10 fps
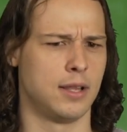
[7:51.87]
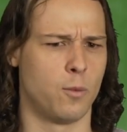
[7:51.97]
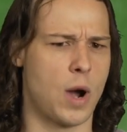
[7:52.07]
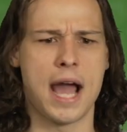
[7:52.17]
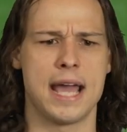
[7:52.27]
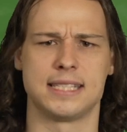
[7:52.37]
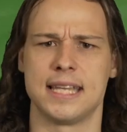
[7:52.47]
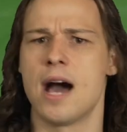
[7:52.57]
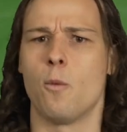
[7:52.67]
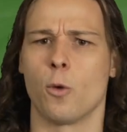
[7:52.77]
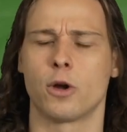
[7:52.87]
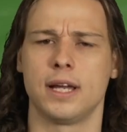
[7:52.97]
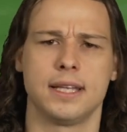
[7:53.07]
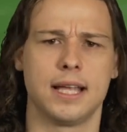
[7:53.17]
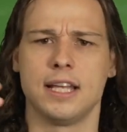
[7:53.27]
why it's not
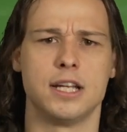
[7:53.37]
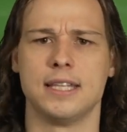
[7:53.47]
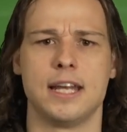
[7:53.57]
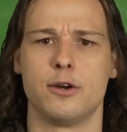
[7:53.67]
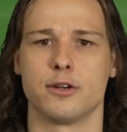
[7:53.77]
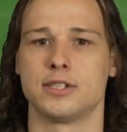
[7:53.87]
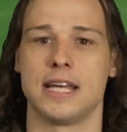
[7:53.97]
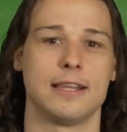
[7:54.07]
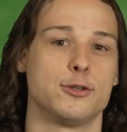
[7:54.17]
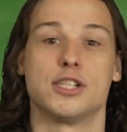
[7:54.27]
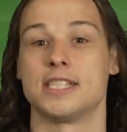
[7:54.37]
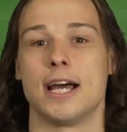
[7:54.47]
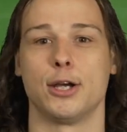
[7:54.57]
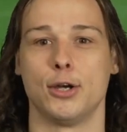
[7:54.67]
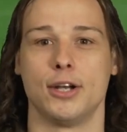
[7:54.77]
working. They don't understand, they're just
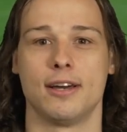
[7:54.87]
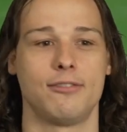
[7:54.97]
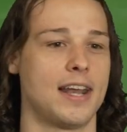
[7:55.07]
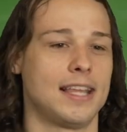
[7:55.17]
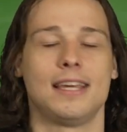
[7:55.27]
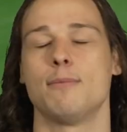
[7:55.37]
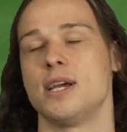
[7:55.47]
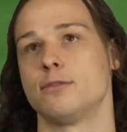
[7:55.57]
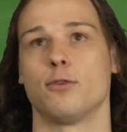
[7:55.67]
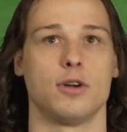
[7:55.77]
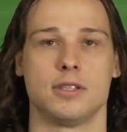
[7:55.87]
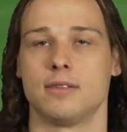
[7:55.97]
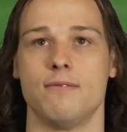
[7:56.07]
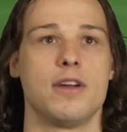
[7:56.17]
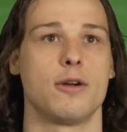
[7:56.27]
not good enough. And I think it makes for
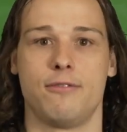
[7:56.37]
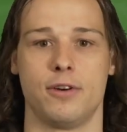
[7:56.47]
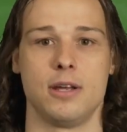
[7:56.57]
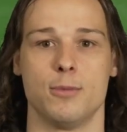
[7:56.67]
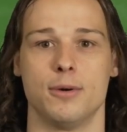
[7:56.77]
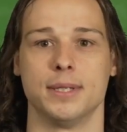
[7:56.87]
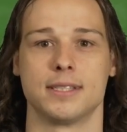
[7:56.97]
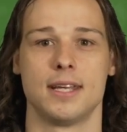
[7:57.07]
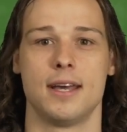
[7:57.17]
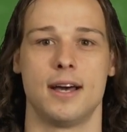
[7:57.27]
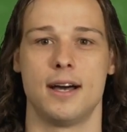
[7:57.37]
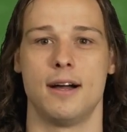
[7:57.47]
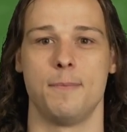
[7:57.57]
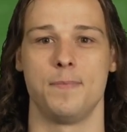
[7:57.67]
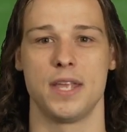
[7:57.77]
some very funny moments.
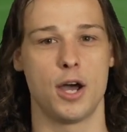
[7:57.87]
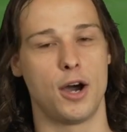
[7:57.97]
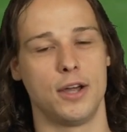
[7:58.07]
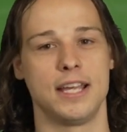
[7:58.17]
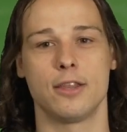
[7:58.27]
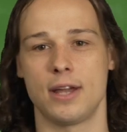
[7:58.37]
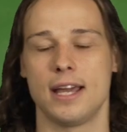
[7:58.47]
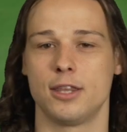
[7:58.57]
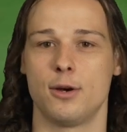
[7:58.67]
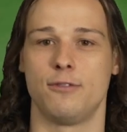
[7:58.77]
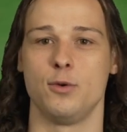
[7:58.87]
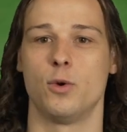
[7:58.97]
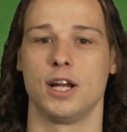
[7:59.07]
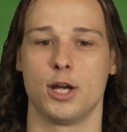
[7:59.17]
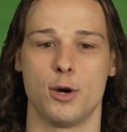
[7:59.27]
On the other hand though, if you
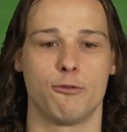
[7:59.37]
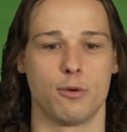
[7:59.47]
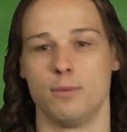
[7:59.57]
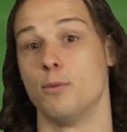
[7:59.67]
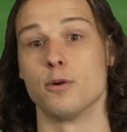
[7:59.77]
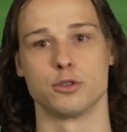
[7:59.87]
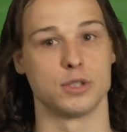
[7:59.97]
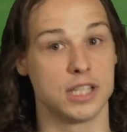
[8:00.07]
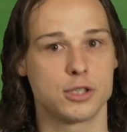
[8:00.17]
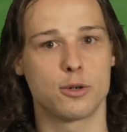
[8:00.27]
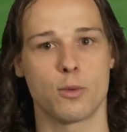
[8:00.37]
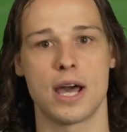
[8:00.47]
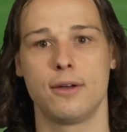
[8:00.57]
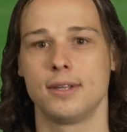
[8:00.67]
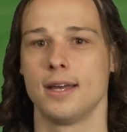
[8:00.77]
want to go for the more traditional
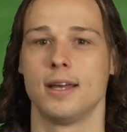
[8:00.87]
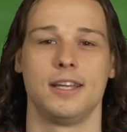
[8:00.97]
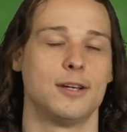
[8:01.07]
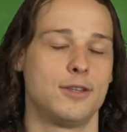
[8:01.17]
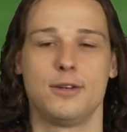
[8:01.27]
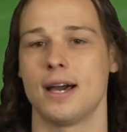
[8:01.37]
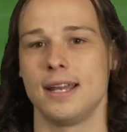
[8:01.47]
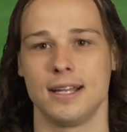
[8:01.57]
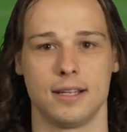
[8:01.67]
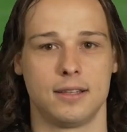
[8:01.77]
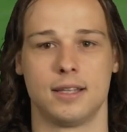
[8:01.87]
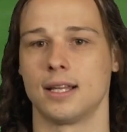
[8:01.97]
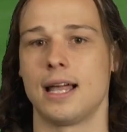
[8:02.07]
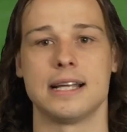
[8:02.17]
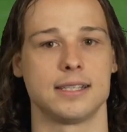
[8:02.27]
route, you know, you got the
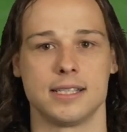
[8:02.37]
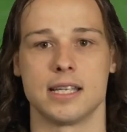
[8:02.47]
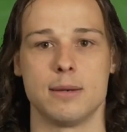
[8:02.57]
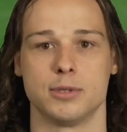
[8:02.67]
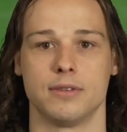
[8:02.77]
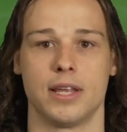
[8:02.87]
classic examples of